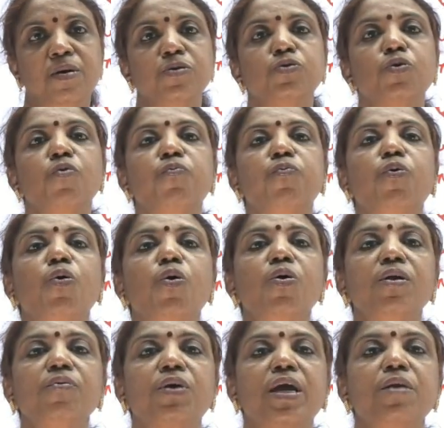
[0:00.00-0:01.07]
So
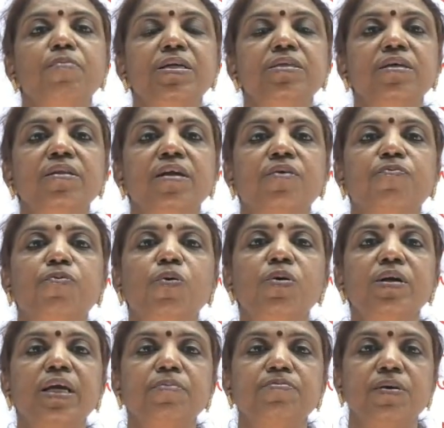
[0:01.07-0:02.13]
four, you can mention that
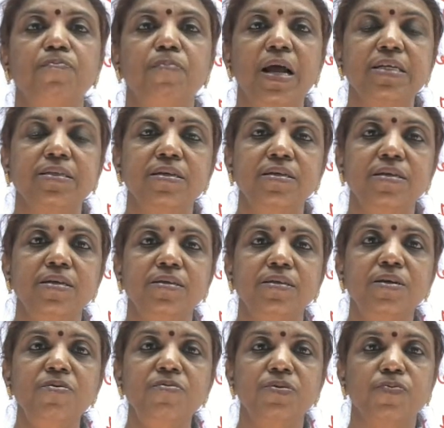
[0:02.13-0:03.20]
4 types of
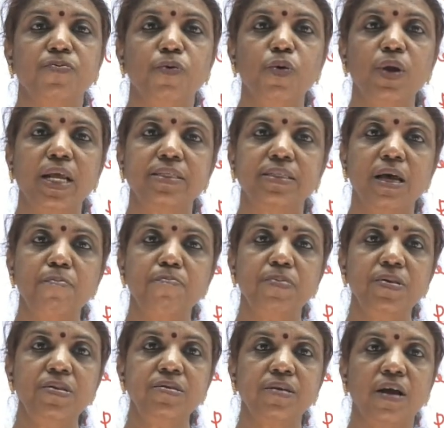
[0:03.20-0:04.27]
placentation, 4
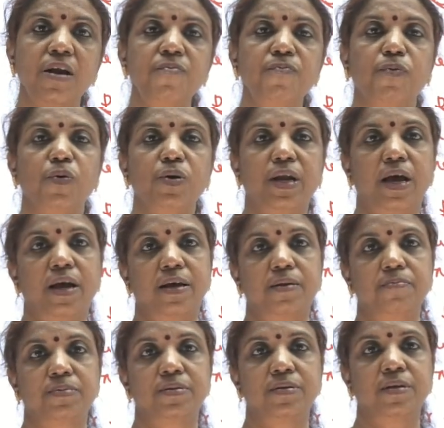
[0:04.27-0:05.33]
examples and 4
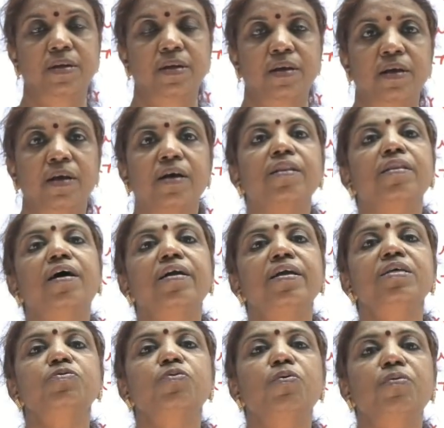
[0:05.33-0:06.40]
diagrams. That
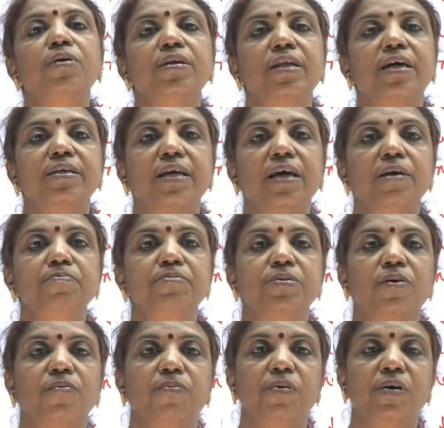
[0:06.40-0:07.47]
is over. The
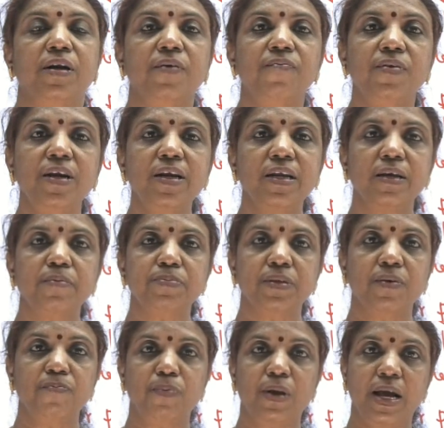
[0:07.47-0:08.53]
types of different types
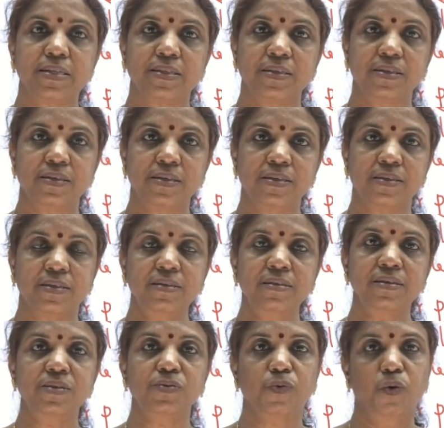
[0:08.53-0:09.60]
of
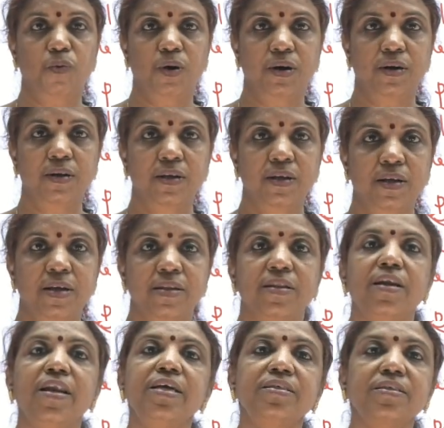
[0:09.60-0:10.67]
placentations is over.
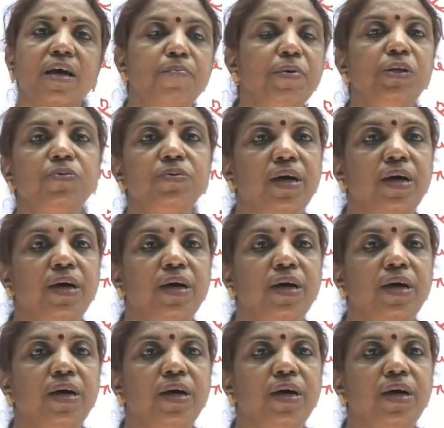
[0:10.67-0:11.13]
The next coming to